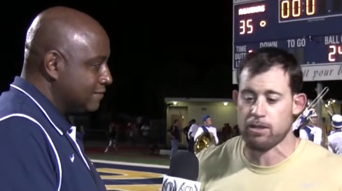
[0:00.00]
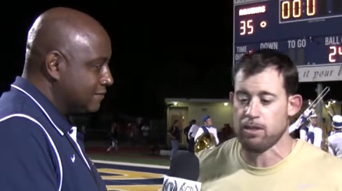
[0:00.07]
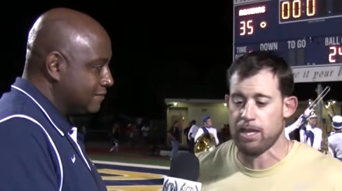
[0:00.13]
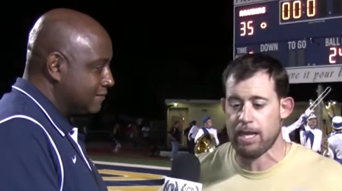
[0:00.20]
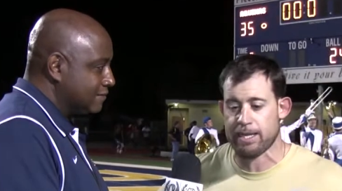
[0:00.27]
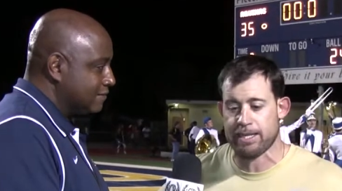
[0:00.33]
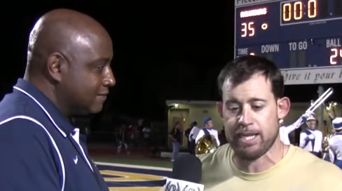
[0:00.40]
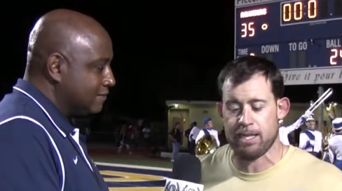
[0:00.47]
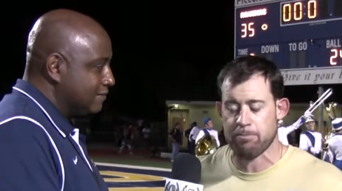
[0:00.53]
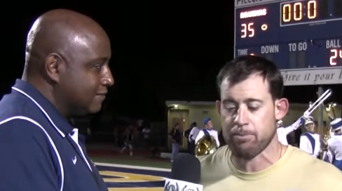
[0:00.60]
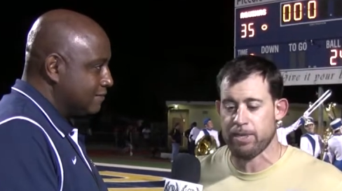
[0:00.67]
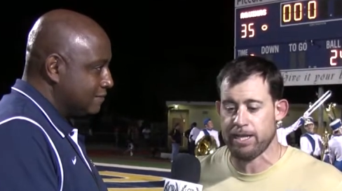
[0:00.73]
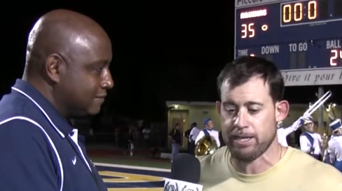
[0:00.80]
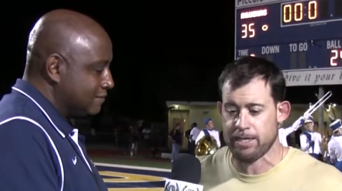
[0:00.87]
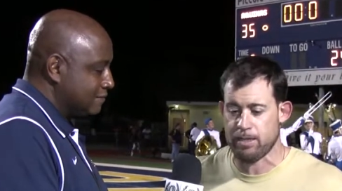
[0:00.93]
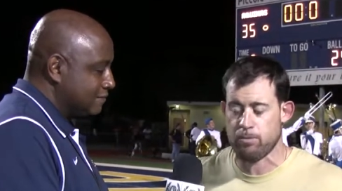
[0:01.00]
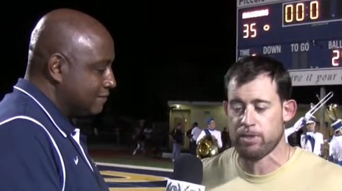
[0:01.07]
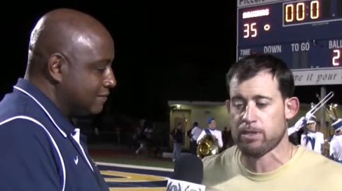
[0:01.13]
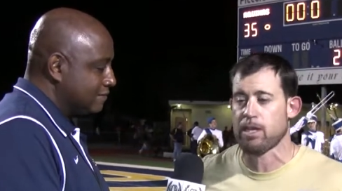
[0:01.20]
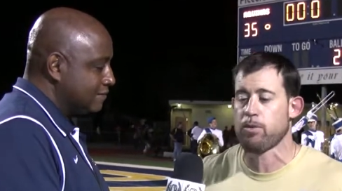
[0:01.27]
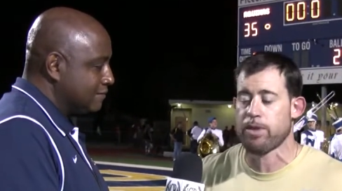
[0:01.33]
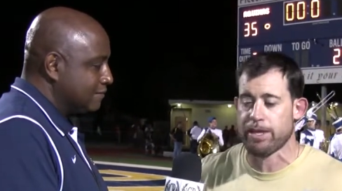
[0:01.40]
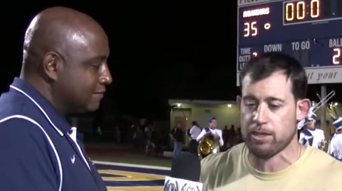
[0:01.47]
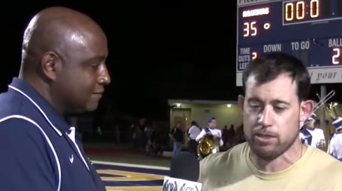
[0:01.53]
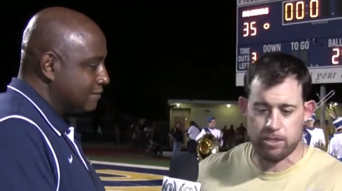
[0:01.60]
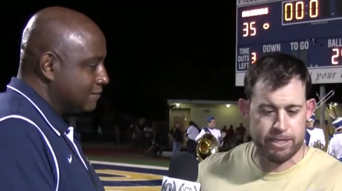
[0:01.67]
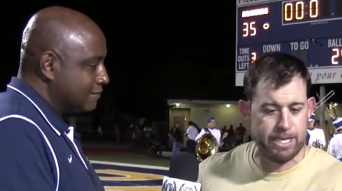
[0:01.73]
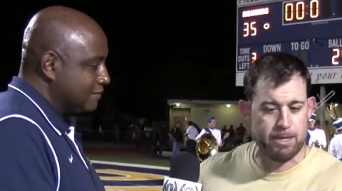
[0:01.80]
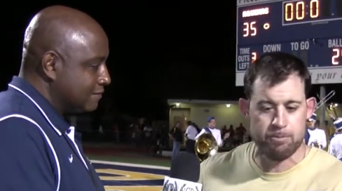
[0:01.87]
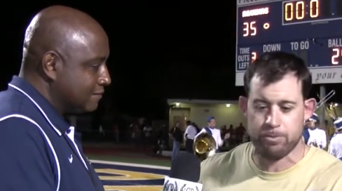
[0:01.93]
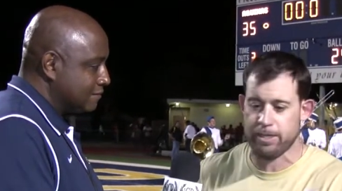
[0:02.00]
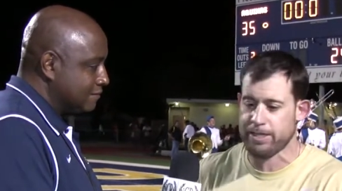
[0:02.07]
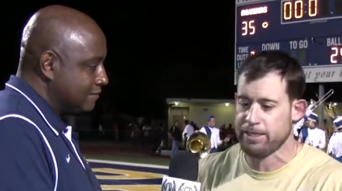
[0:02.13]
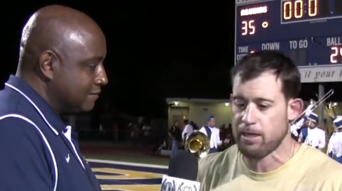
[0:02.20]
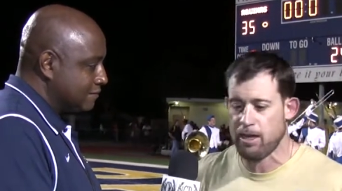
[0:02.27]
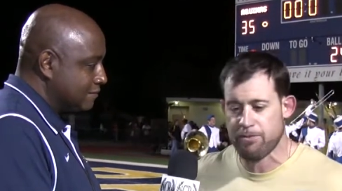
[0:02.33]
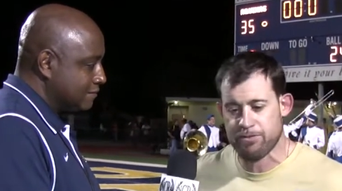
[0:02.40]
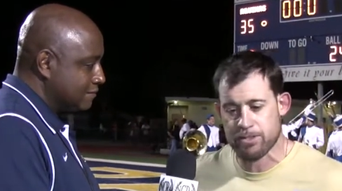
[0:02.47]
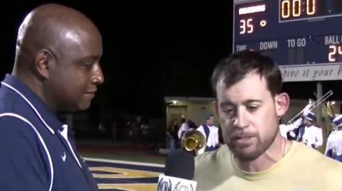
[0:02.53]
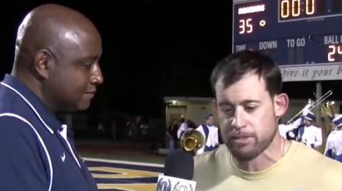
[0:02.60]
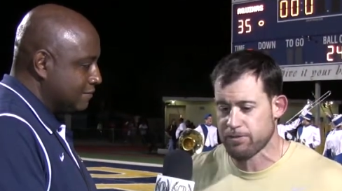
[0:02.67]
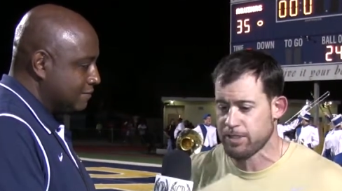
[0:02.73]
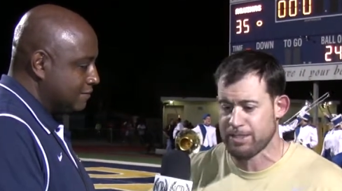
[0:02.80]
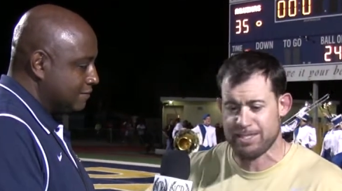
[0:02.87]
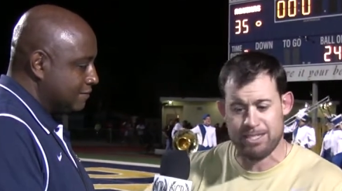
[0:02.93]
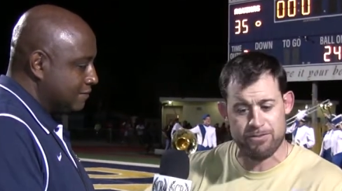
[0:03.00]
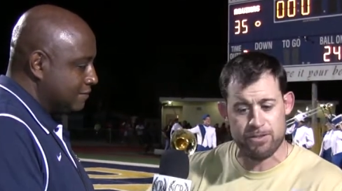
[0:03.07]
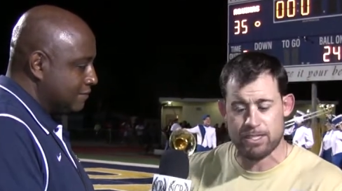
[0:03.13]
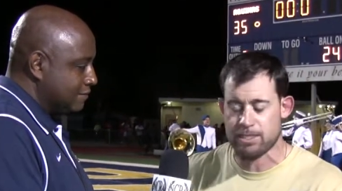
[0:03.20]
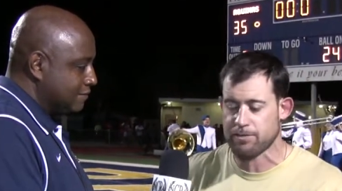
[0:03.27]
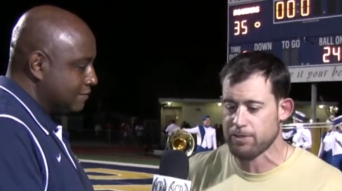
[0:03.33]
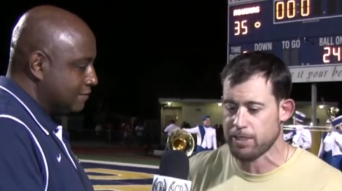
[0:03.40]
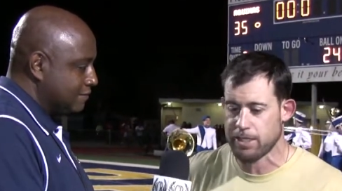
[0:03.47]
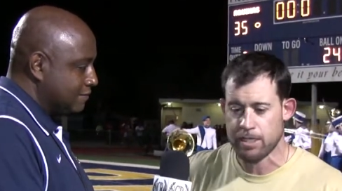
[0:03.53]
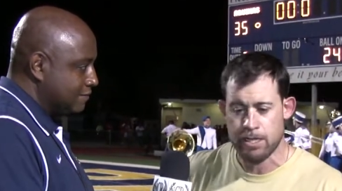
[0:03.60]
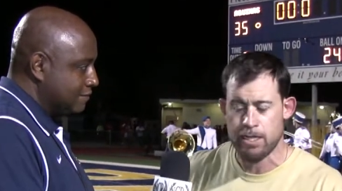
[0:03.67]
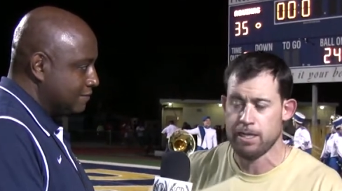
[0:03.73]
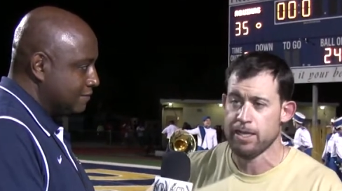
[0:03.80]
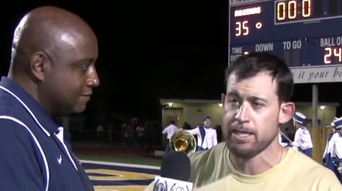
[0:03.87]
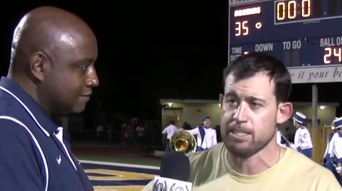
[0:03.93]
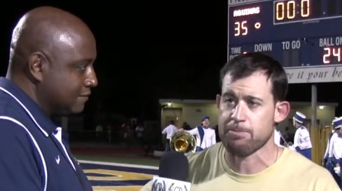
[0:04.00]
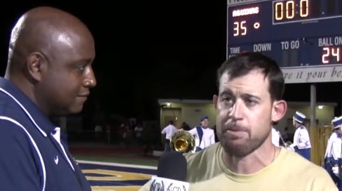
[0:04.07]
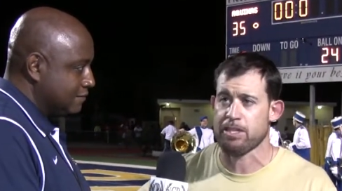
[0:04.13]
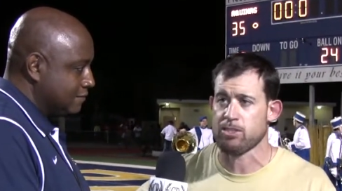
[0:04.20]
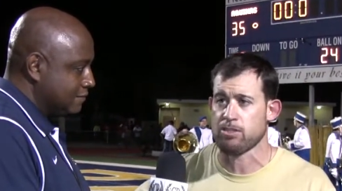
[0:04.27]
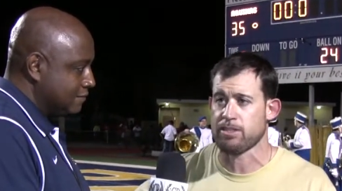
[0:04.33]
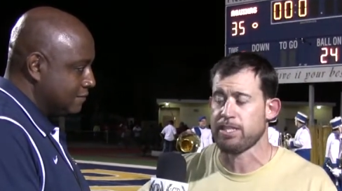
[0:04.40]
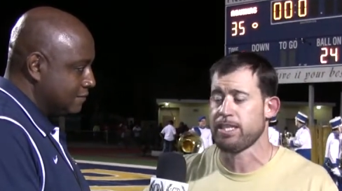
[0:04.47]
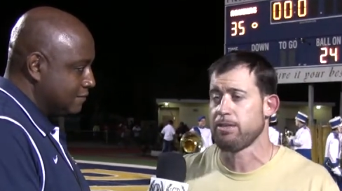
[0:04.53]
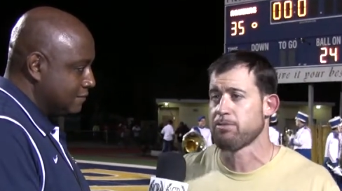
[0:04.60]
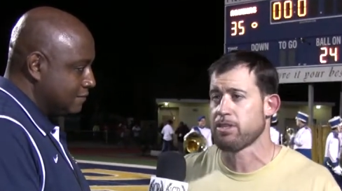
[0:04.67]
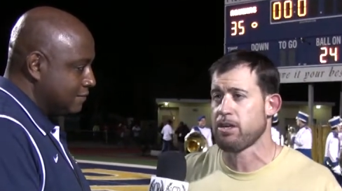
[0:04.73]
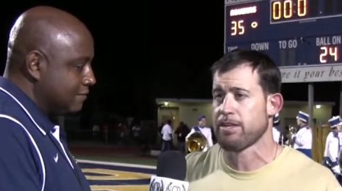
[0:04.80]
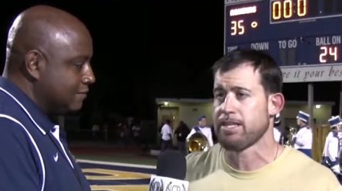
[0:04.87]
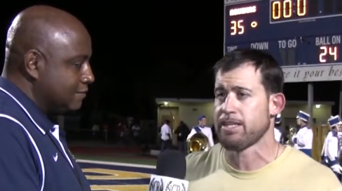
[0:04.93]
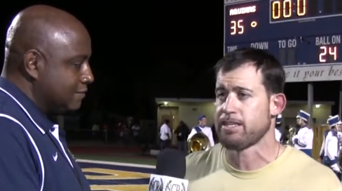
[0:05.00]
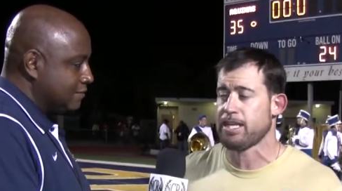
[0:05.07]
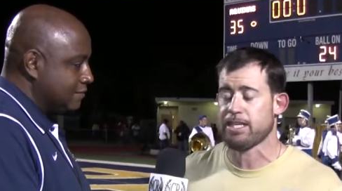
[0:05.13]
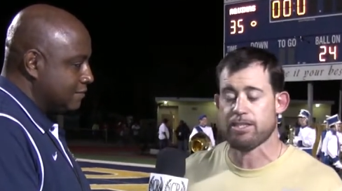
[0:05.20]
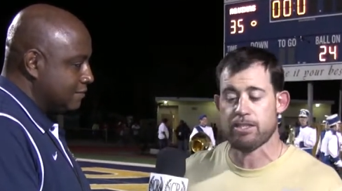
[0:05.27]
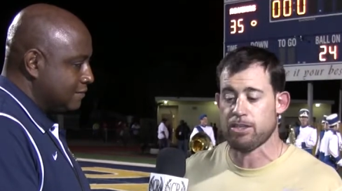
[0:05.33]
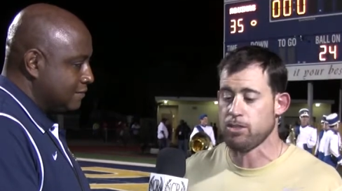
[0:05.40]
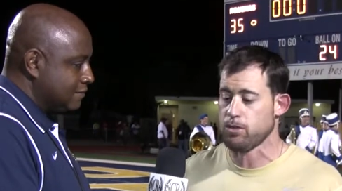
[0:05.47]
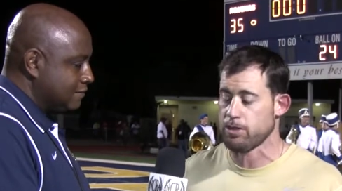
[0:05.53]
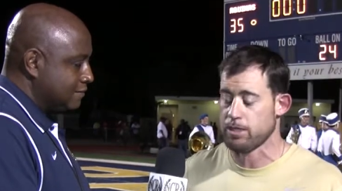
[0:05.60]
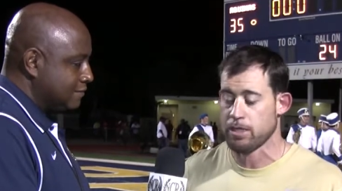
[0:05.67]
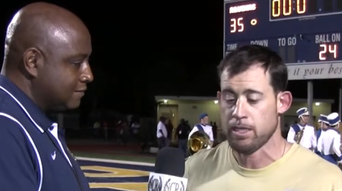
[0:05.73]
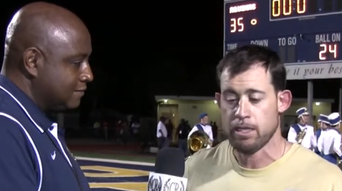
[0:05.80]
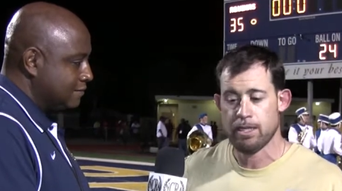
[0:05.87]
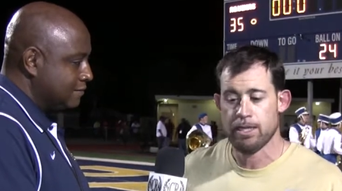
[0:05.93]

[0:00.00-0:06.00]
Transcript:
Speaker 1: the clock game planning, and we thought we had a good game plan in offensively, defensively, and special teams, and our kids executed.